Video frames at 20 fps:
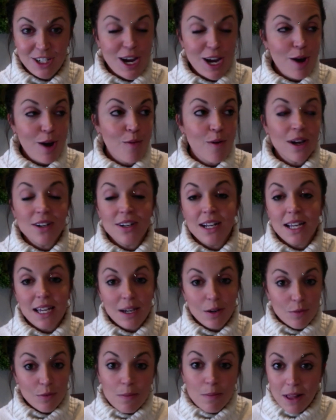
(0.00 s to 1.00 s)
I want you to
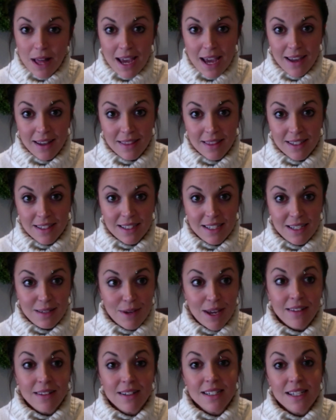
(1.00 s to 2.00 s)
hit reply on this
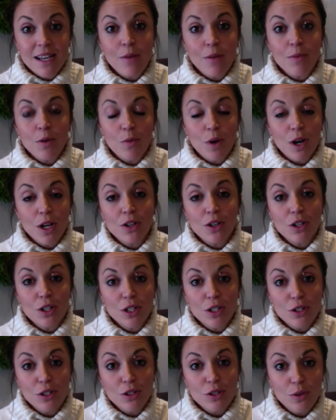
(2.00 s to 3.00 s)
email and tell me what you're going
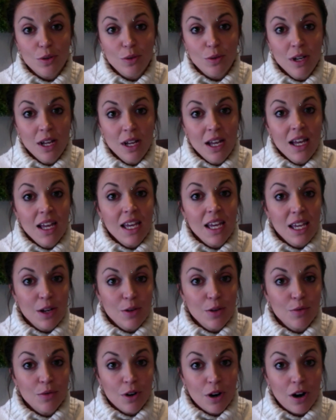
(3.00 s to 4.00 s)
to do in
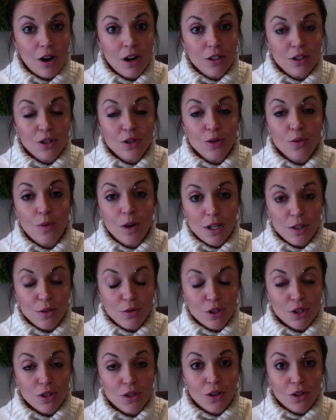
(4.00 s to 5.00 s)
regards to what you
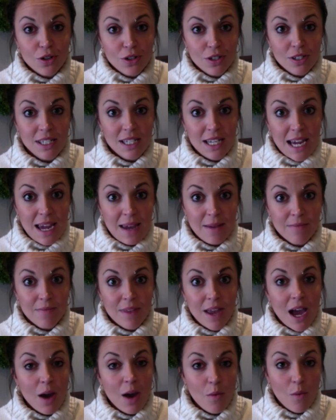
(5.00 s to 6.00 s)
just heard today.
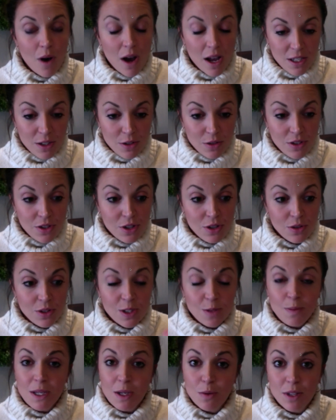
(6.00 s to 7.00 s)
I want you to
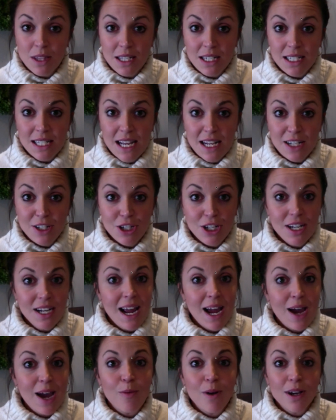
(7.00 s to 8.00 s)
speak with intention.
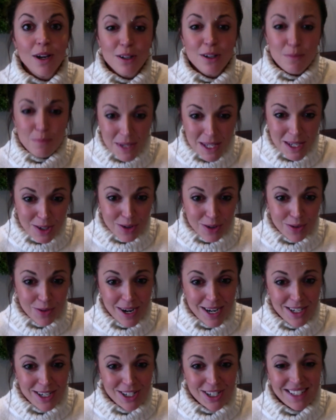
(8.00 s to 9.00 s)
I want you to be
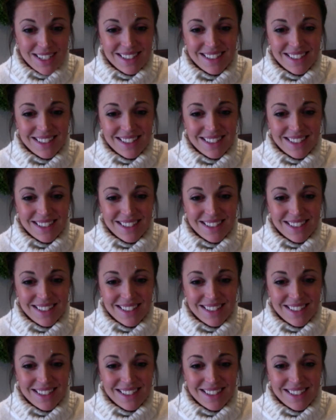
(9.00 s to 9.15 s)
courageous